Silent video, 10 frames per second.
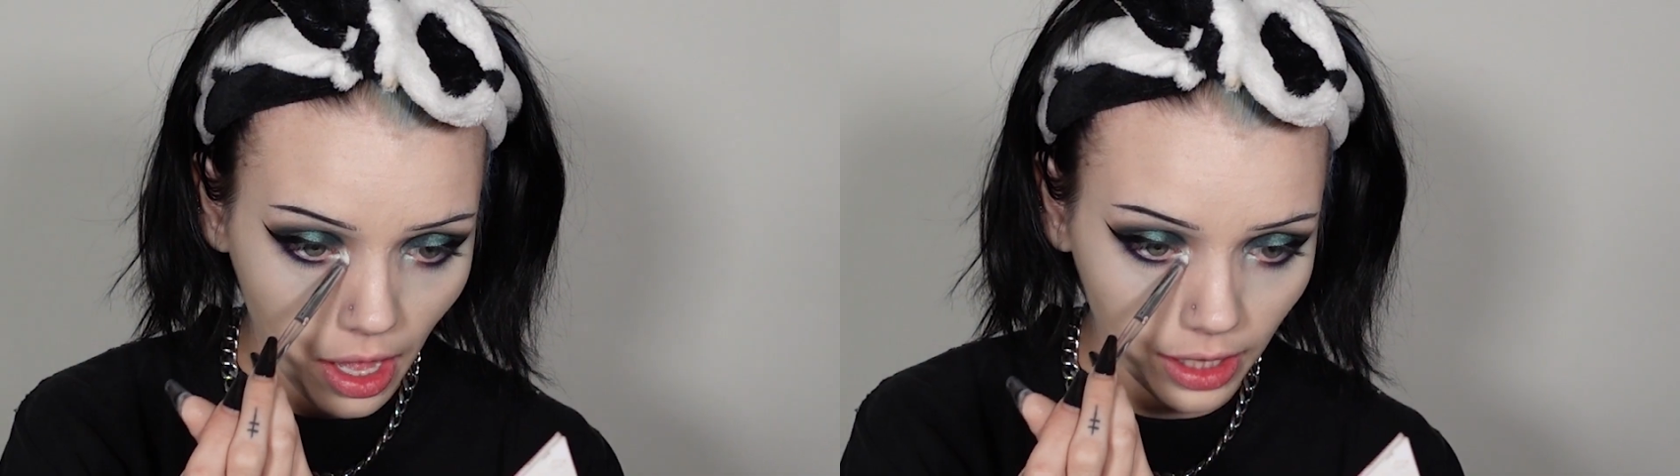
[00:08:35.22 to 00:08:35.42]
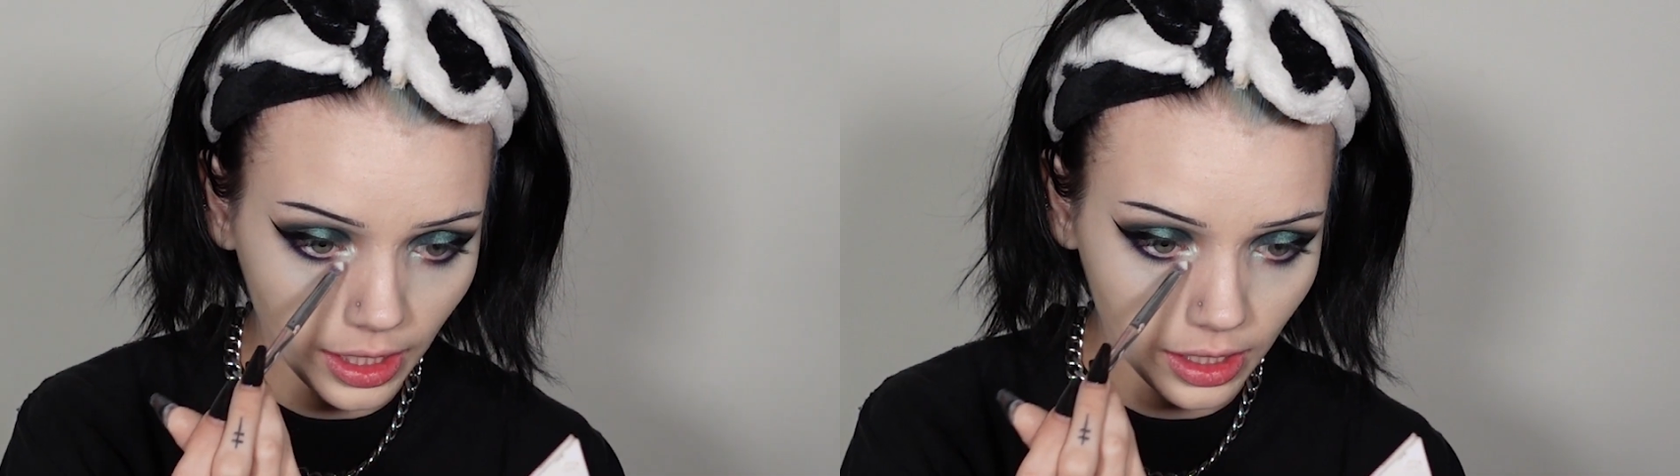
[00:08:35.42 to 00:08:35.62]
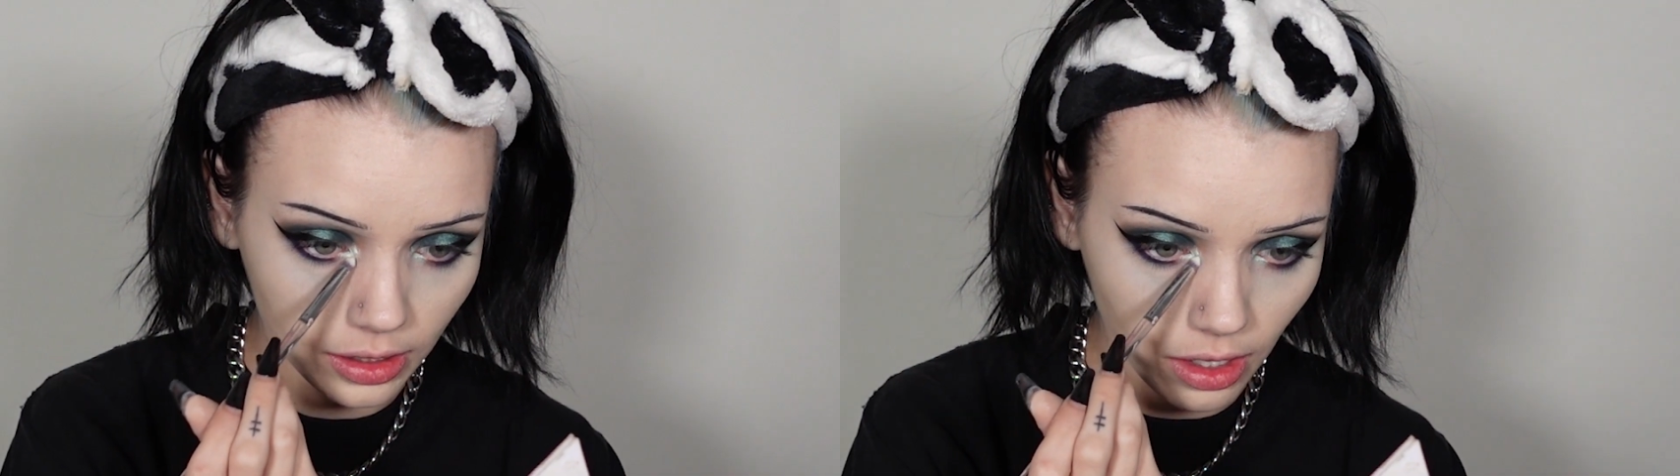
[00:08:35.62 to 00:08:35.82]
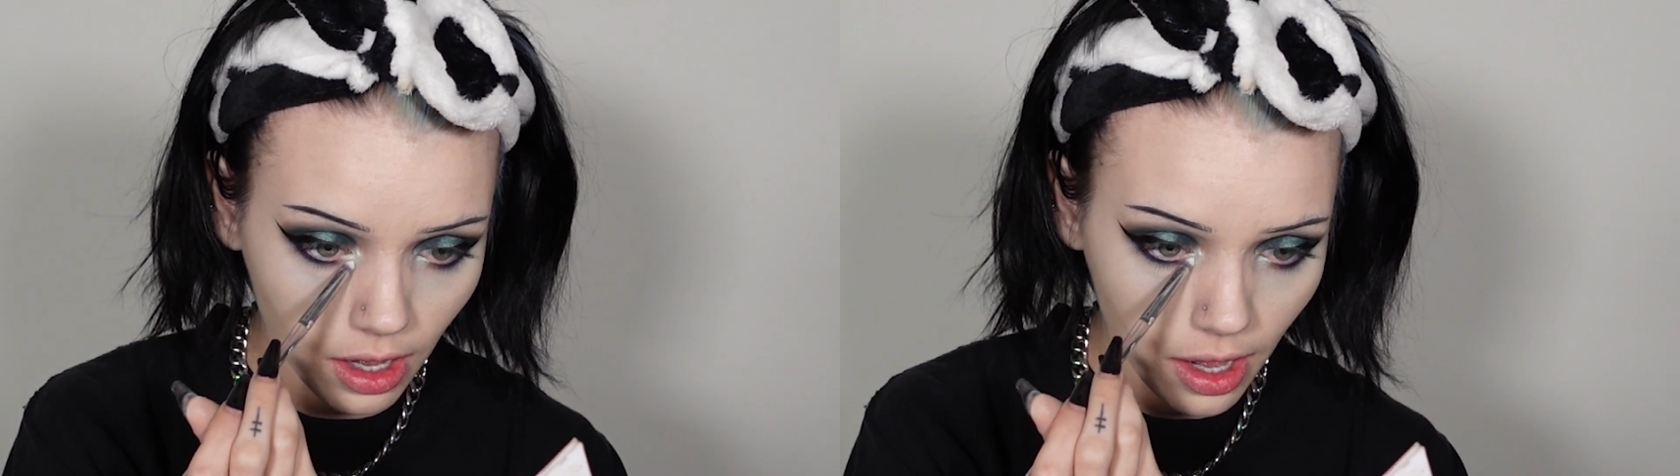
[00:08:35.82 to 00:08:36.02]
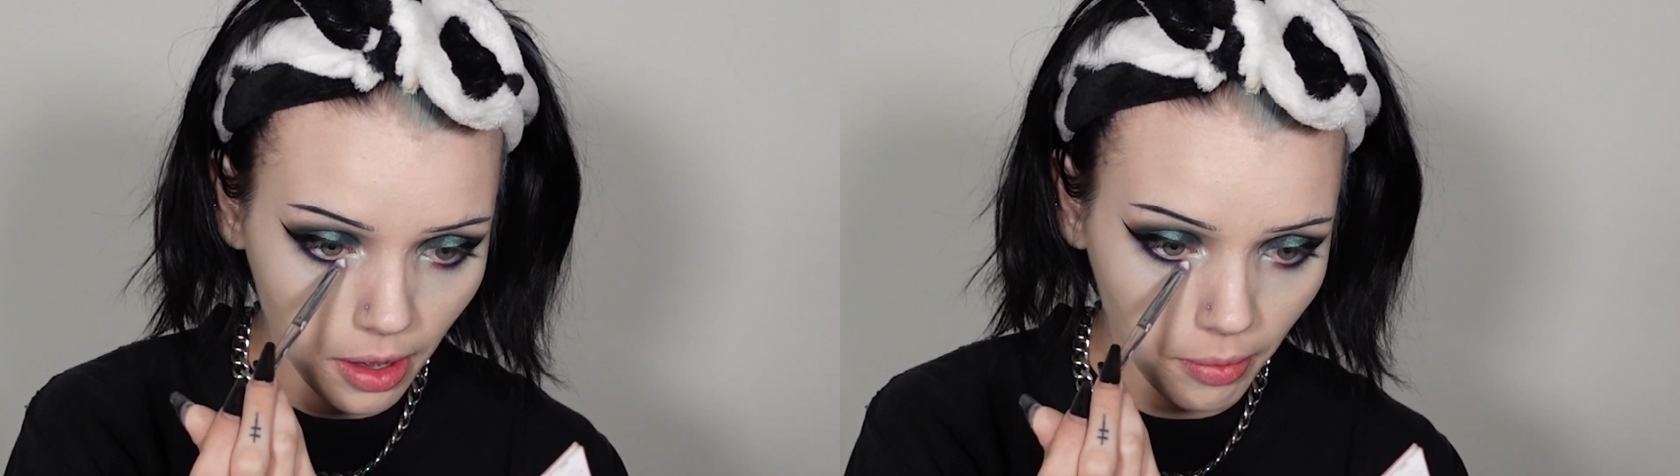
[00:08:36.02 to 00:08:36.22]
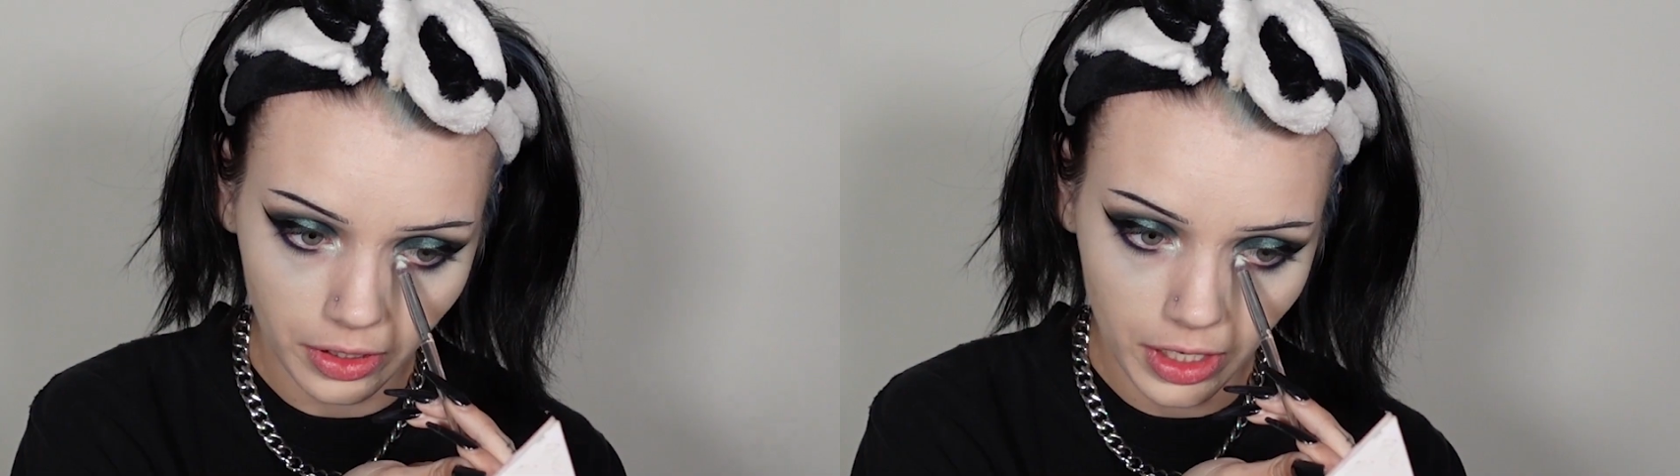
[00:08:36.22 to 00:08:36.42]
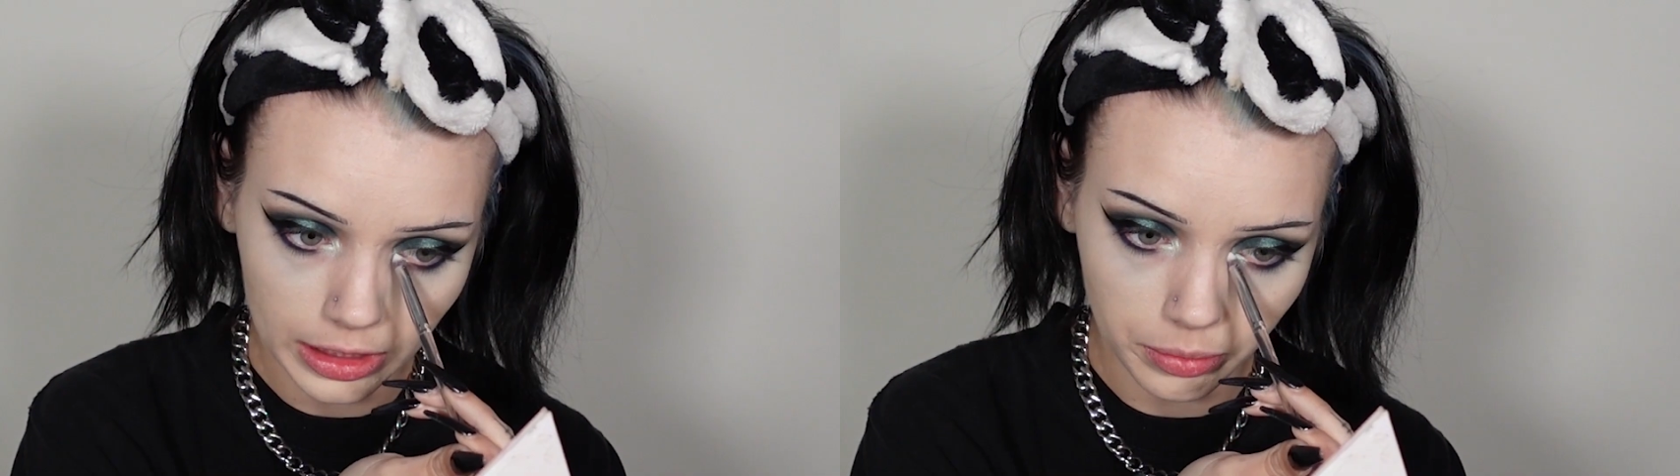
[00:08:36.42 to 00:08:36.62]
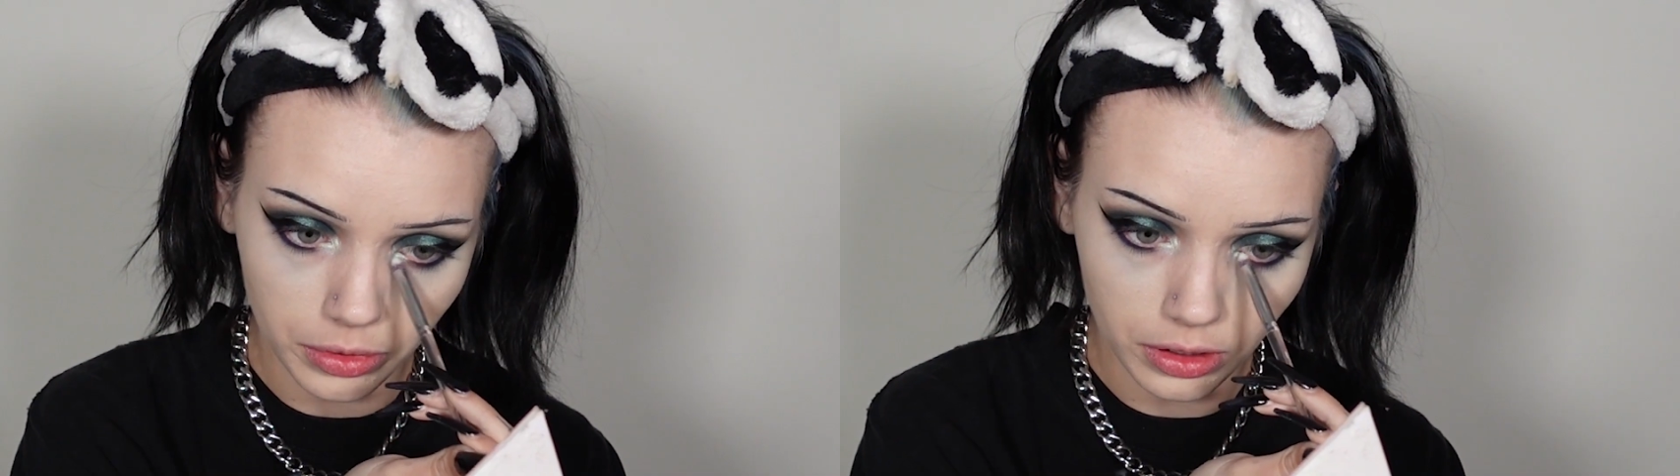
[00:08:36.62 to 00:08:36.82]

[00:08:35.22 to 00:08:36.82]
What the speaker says: I like a lot. You don't have to put a